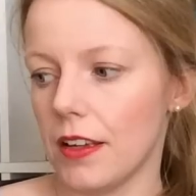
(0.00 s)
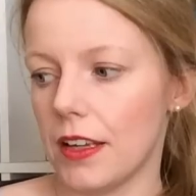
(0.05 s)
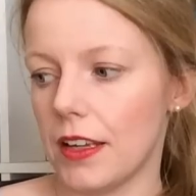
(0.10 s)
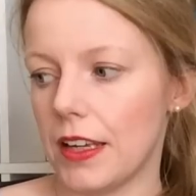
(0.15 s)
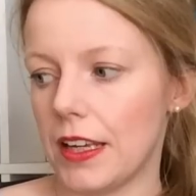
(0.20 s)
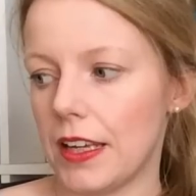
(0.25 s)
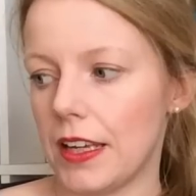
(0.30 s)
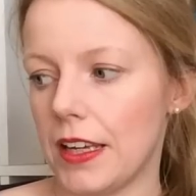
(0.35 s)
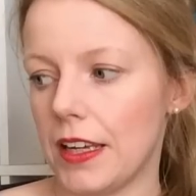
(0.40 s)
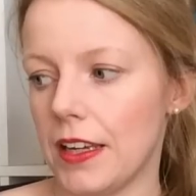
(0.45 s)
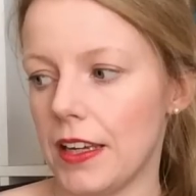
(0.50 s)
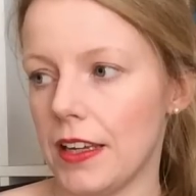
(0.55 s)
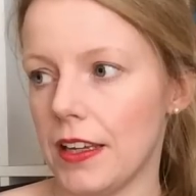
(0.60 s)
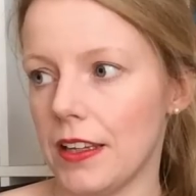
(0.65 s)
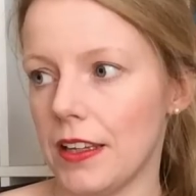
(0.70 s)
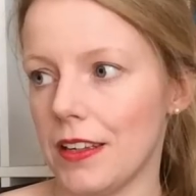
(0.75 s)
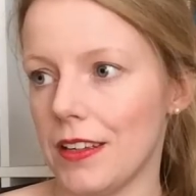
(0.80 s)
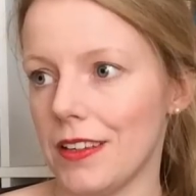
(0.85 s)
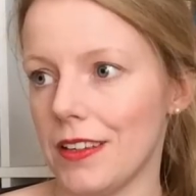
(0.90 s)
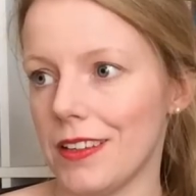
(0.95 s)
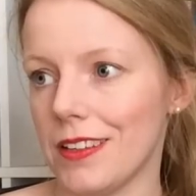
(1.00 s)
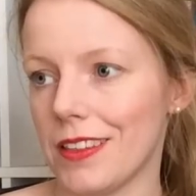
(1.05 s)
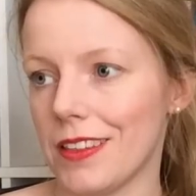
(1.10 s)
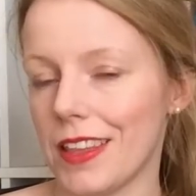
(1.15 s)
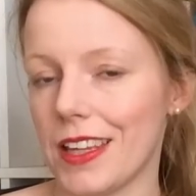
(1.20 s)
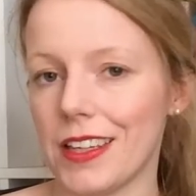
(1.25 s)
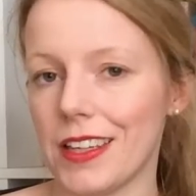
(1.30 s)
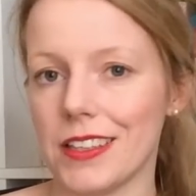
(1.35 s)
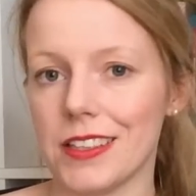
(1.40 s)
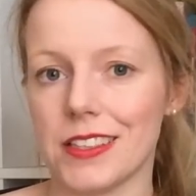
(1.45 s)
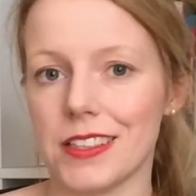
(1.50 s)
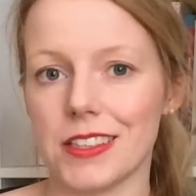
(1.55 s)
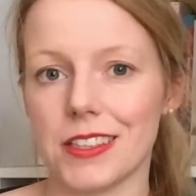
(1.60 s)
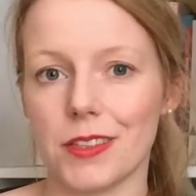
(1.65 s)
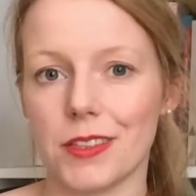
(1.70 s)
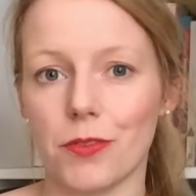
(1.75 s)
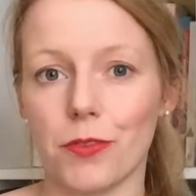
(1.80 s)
And then it's